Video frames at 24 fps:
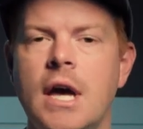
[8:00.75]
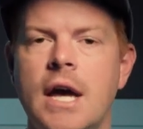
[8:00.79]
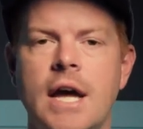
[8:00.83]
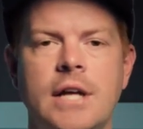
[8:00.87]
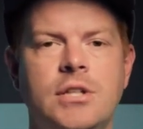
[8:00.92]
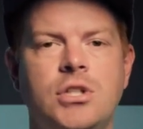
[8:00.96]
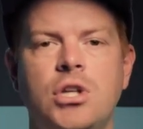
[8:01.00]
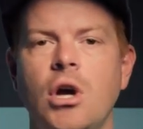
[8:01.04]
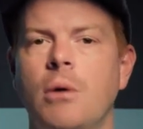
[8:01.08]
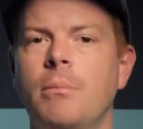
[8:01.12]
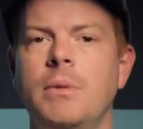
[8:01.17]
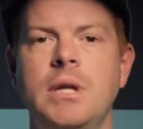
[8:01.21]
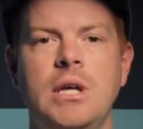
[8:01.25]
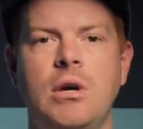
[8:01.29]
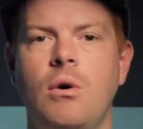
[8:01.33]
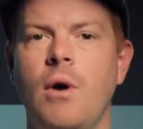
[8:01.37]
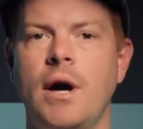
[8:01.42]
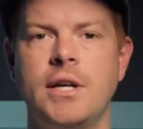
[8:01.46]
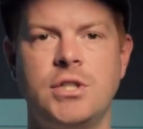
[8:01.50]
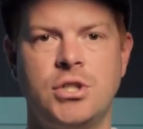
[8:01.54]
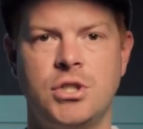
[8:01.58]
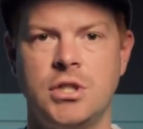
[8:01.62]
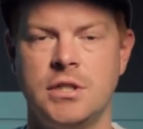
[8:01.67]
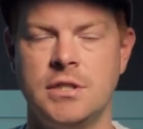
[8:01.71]
There's so many
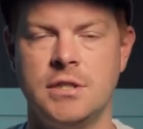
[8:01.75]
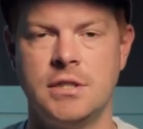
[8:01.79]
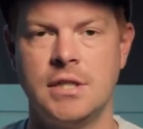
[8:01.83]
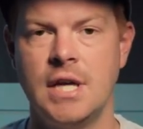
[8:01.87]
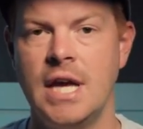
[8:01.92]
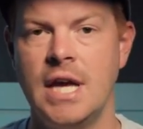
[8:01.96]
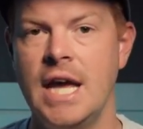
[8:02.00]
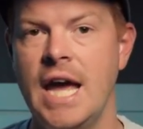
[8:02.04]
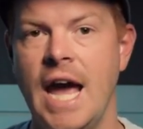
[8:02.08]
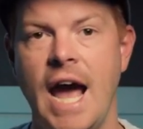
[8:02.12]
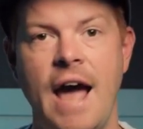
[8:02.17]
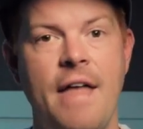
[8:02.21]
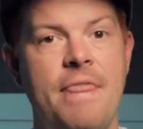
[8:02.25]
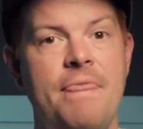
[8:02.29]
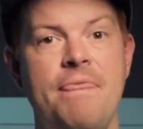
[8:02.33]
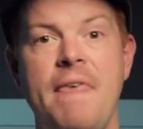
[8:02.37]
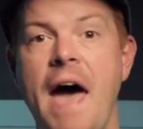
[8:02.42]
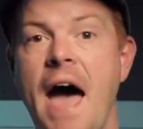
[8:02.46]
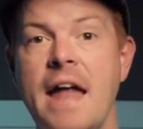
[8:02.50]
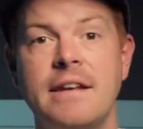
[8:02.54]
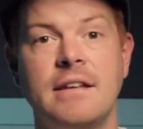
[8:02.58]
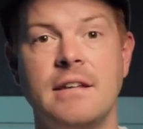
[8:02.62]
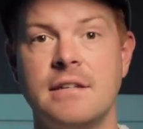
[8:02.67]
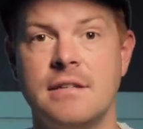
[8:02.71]
questions, and
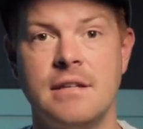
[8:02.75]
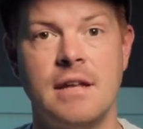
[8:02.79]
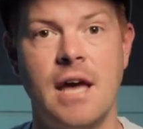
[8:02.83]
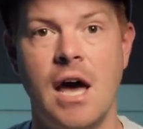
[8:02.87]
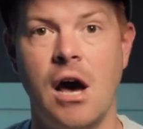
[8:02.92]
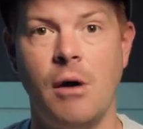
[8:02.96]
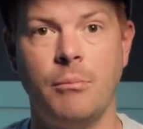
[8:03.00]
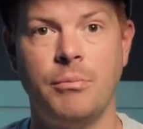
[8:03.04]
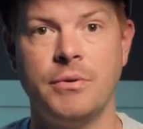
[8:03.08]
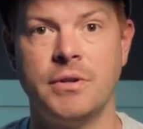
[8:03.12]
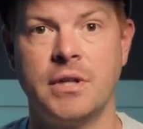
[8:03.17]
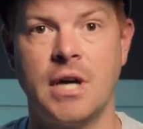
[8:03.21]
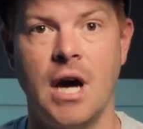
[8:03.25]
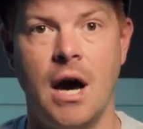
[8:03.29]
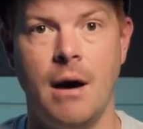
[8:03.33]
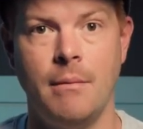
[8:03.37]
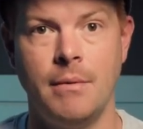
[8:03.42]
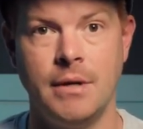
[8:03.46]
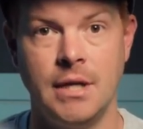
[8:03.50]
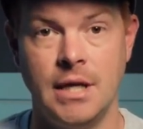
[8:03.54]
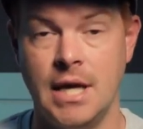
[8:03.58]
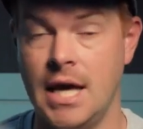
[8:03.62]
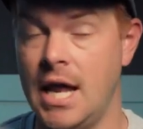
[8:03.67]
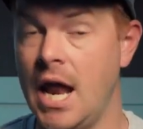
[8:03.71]
that doesn't help with
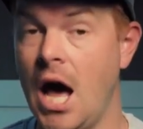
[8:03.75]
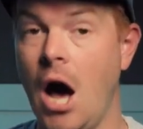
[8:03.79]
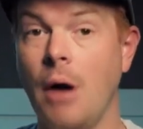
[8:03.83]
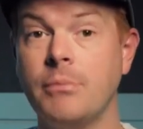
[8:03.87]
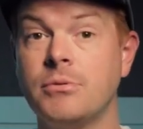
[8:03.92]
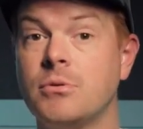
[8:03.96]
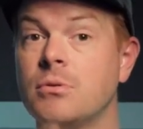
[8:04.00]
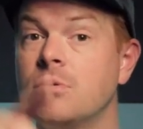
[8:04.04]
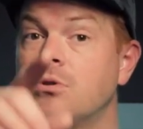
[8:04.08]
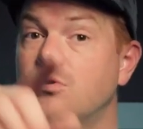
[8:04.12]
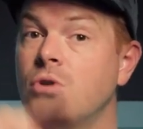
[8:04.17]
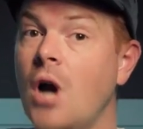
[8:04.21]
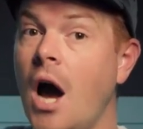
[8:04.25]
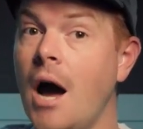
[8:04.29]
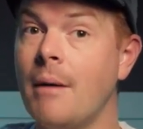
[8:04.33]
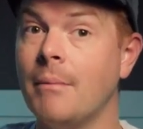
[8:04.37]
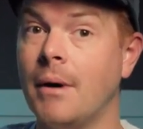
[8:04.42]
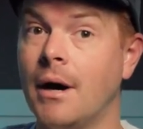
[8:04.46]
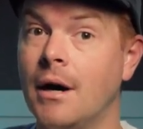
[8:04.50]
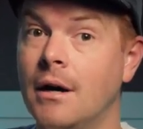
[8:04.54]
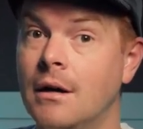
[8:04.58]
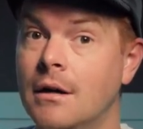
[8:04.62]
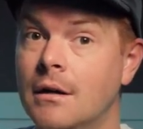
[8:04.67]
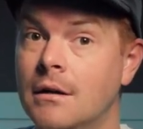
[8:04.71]
comedy. It helps with
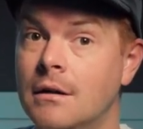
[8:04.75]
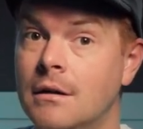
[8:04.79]
drama,